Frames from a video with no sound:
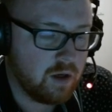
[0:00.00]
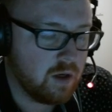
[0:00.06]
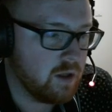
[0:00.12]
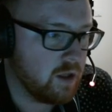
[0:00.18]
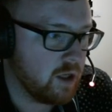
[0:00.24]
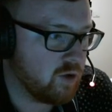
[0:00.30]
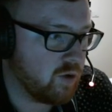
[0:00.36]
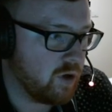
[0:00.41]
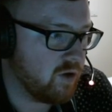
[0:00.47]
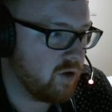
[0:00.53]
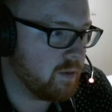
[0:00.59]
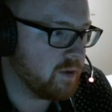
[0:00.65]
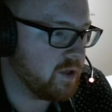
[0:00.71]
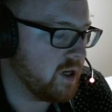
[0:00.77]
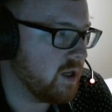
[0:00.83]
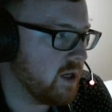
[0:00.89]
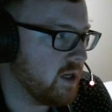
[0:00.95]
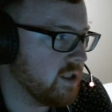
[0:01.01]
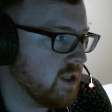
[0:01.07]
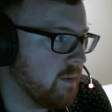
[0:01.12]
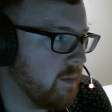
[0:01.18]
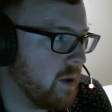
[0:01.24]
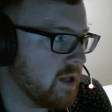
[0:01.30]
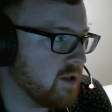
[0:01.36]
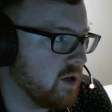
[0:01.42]
The 23% is a
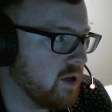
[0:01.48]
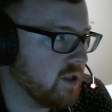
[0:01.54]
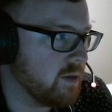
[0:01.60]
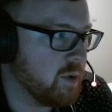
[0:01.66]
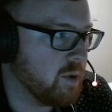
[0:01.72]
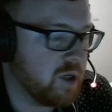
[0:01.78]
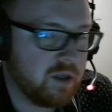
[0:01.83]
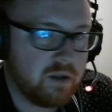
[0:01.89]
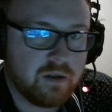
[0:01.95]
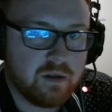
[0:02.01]
bet sizing button.